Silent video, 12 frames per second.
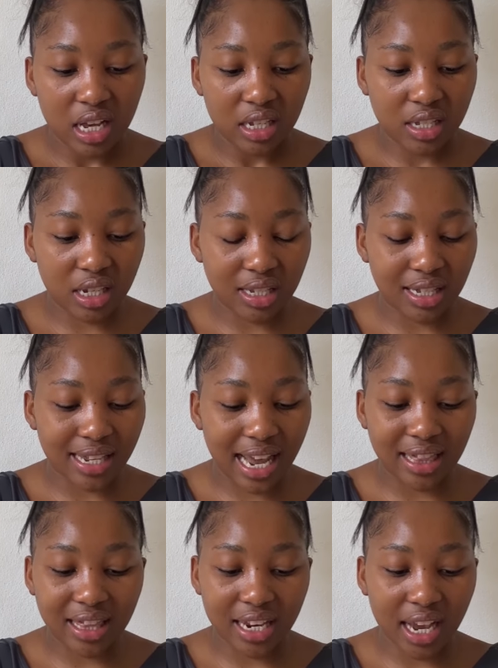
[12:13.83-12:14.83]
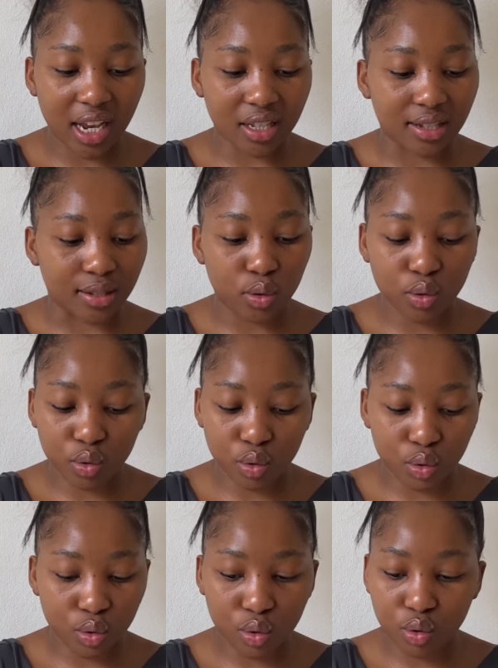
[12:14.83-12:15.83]
since
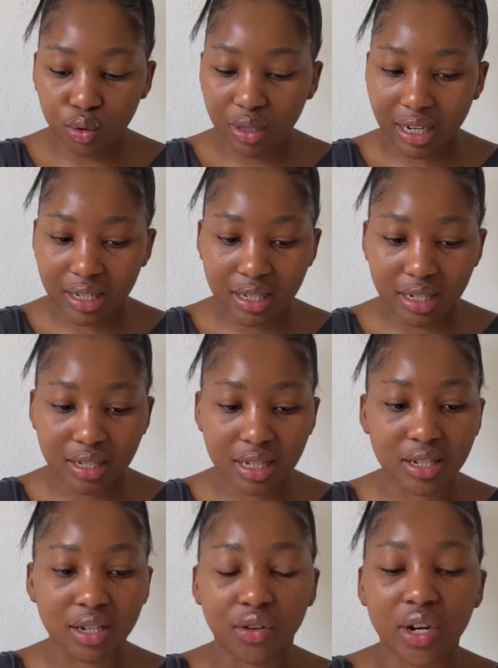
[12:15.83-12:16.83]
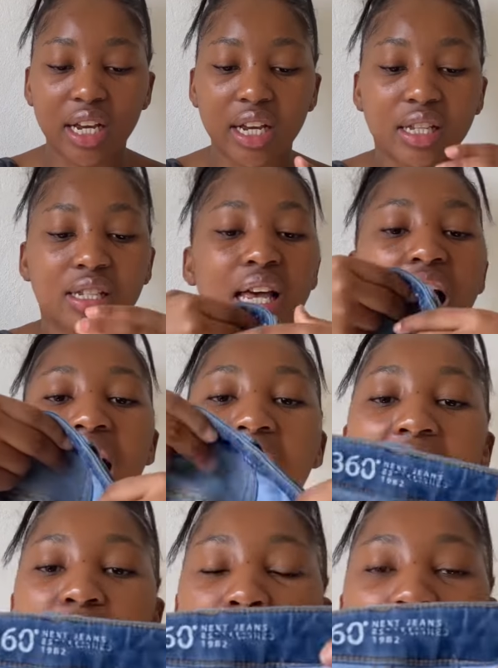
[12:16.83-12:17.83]
1982 360 degrees
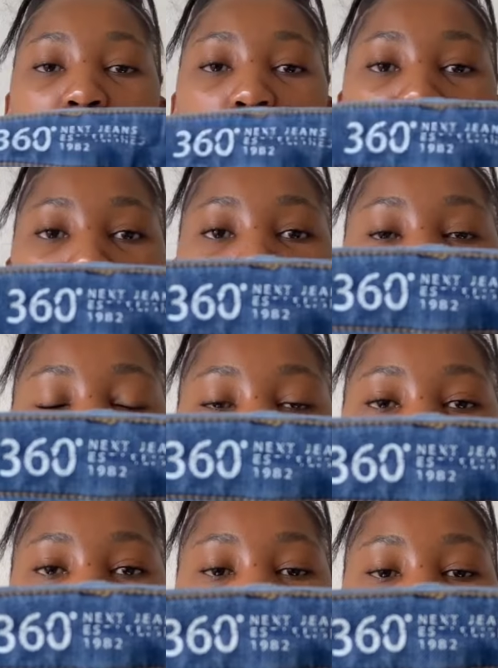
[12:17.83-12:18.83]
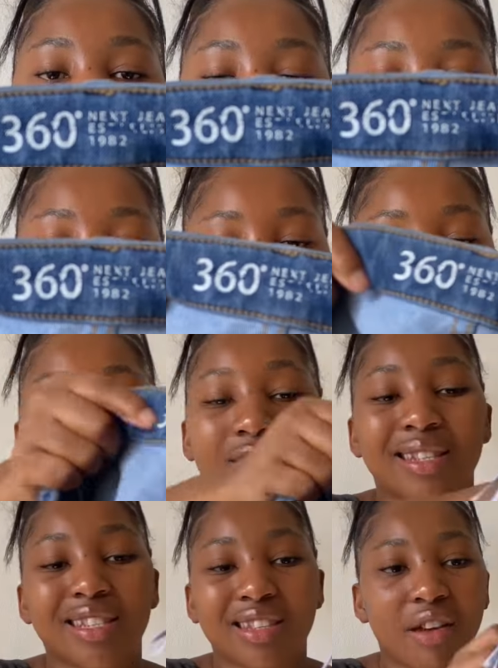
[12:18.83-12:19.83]
i really don't know which shop it's from but it's,
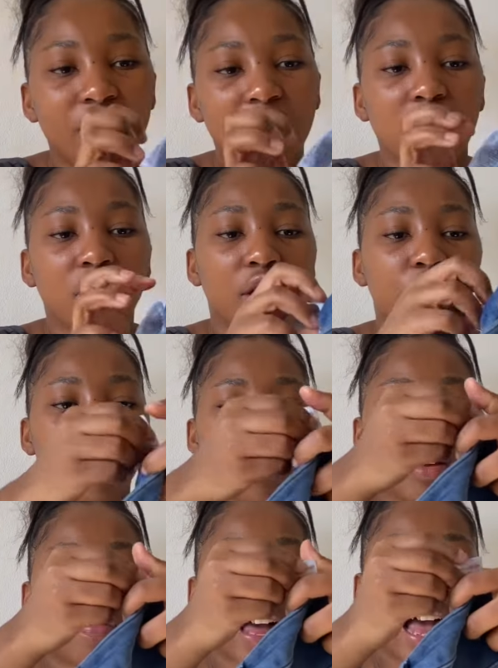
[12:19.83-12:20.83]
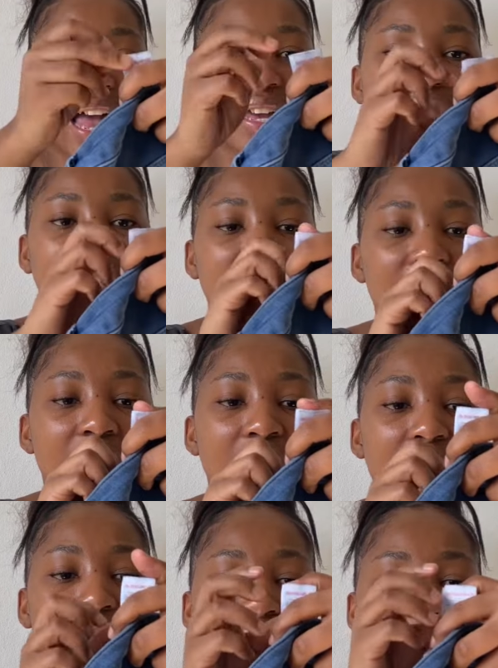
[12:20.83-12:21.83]
it's definitely not from levi's
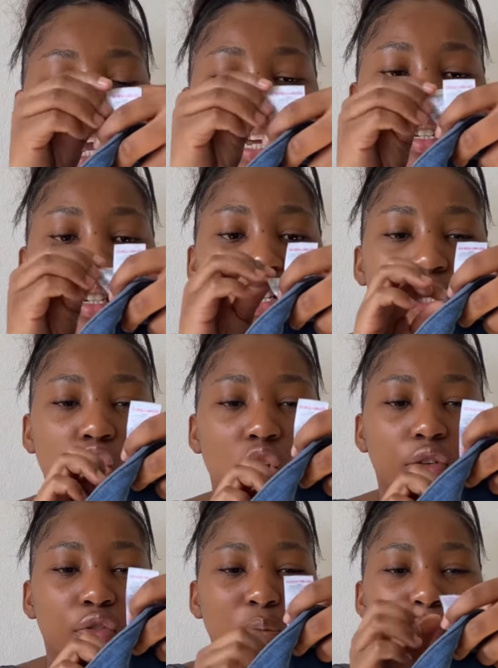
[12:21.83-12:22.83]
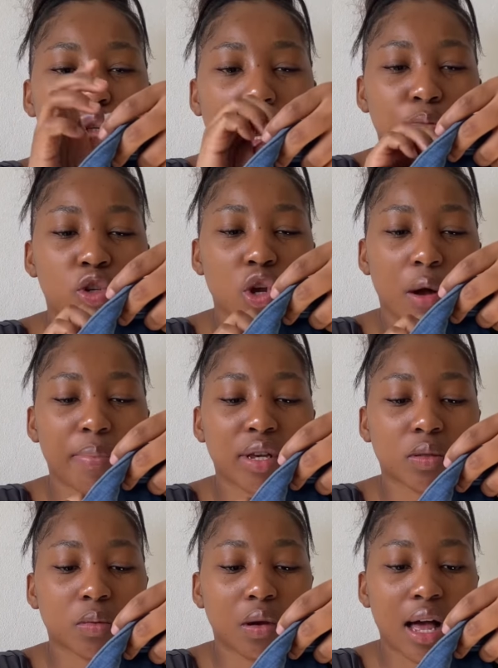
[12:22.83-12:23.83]
and it's not from Topshop
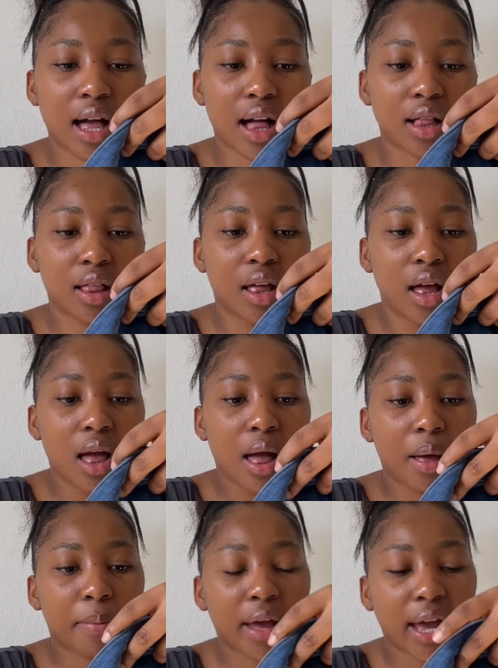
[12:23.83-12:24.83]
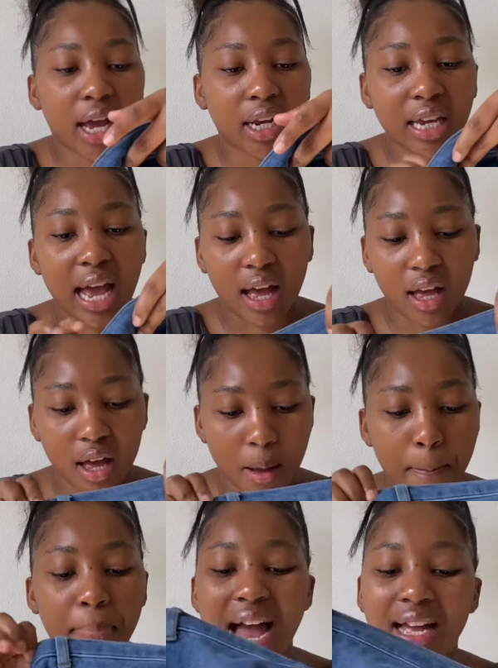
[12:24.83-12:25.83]
as well but yeah
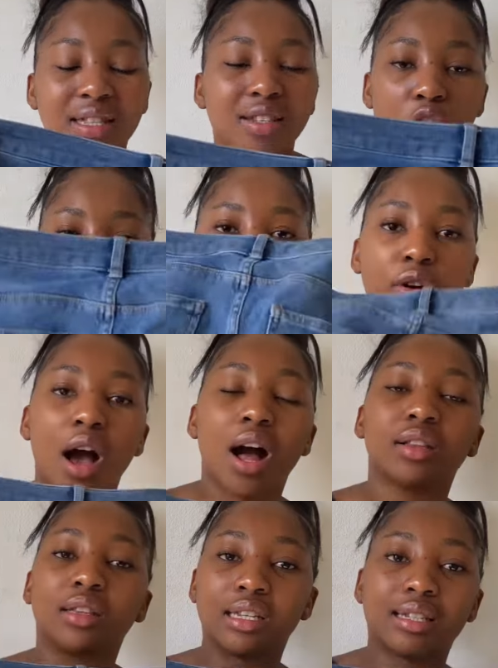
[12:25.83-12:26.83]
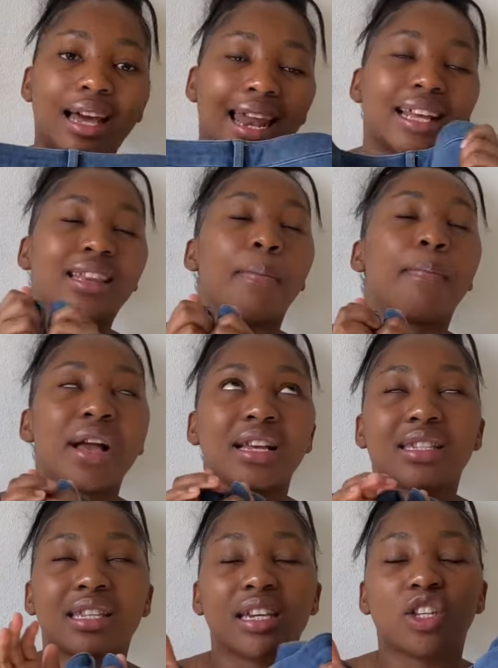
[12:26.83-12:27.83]
but overall these are like the
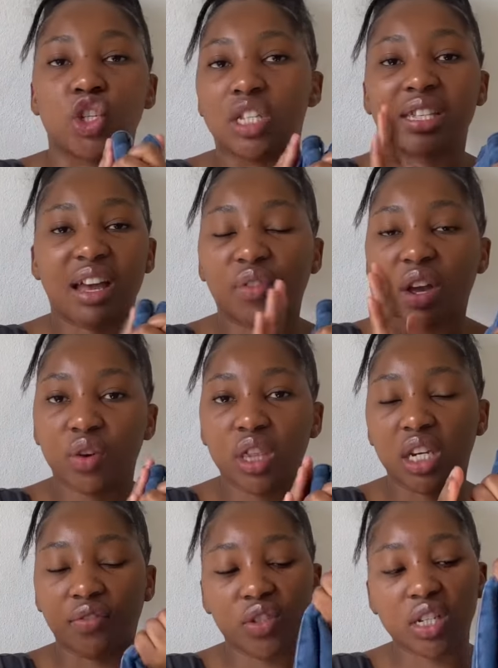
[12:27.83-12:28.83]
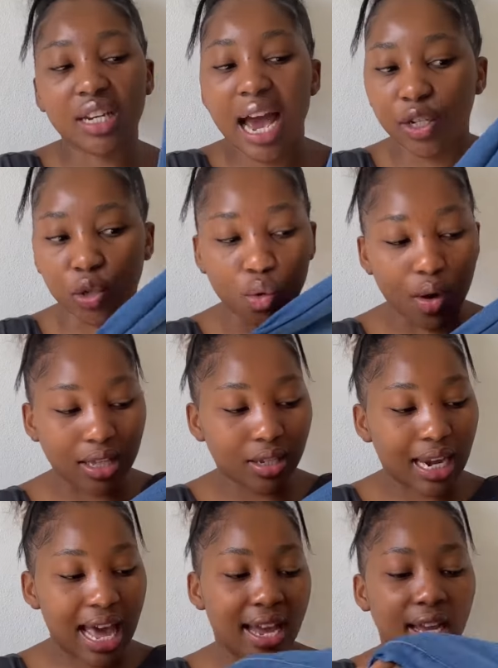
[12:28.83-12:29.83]
best skinny jeans i've ever thrifted i don't want to
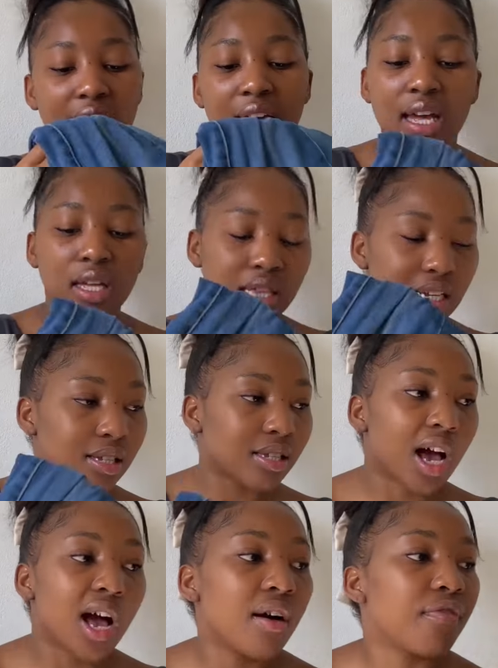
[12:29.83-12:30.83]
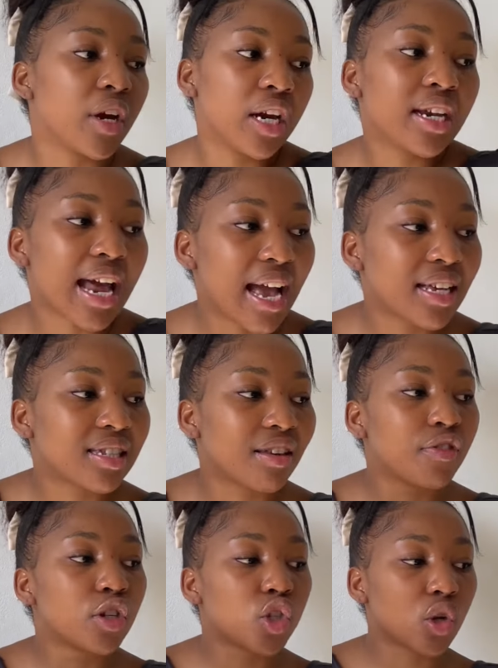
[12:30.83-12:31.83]
lie these are very nice. They
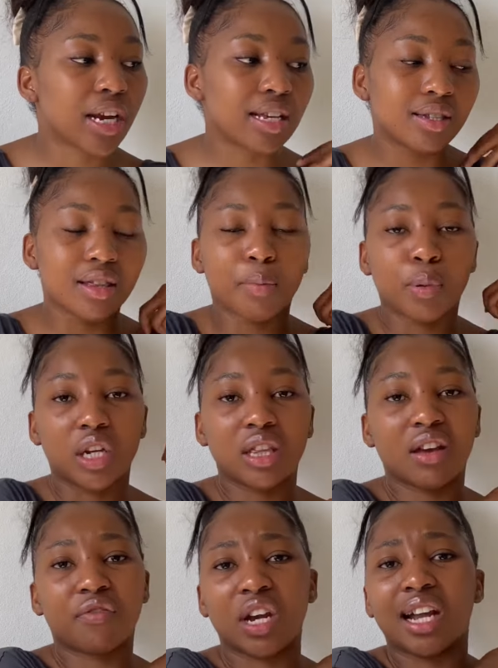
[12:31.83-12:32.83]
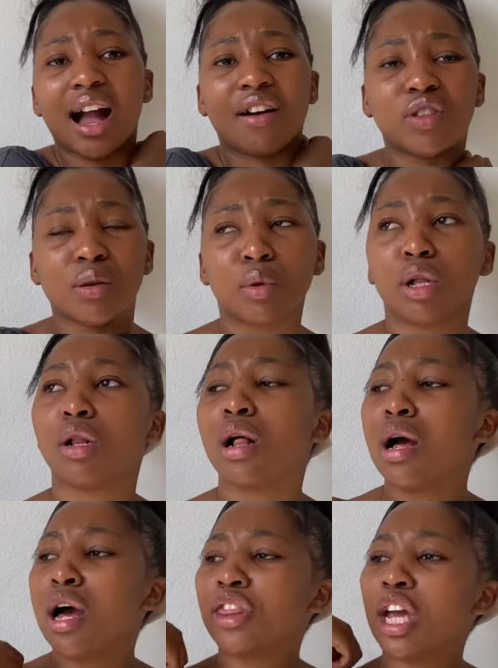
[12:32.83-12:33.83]
feel so nice on the body. They're very comfortable.
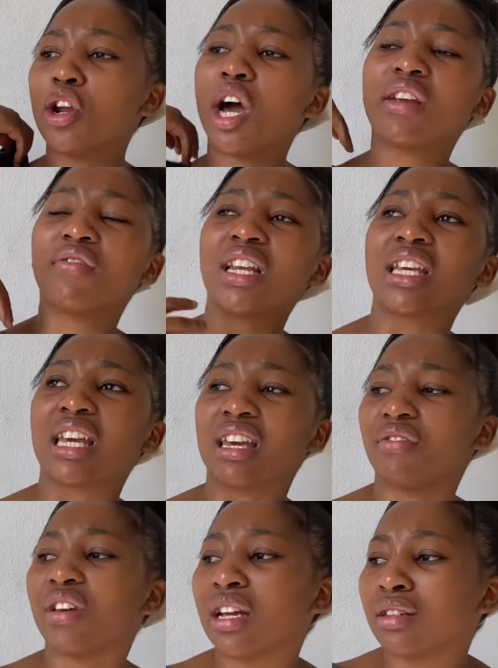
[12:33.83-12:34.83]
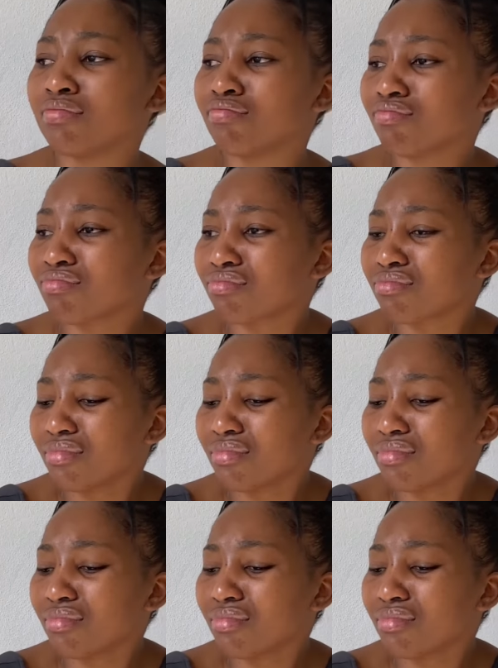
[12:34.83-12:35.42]
They're not even giving,